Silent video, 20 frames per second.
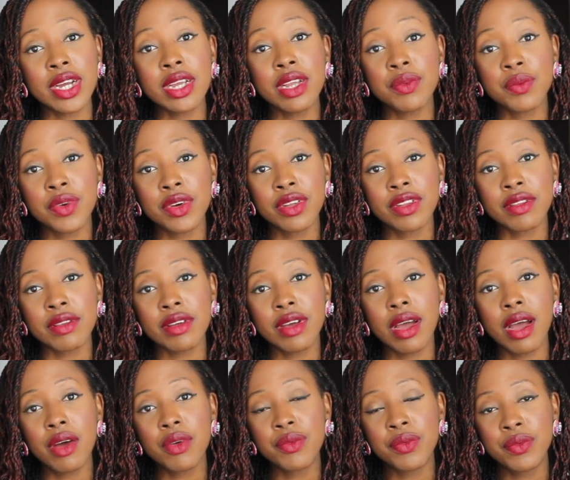it was
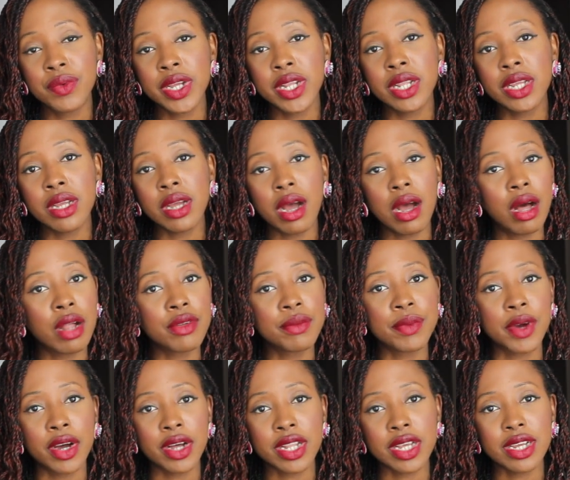really all
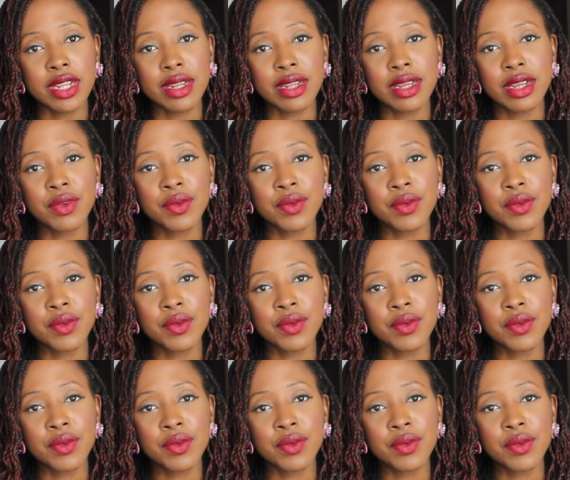about it.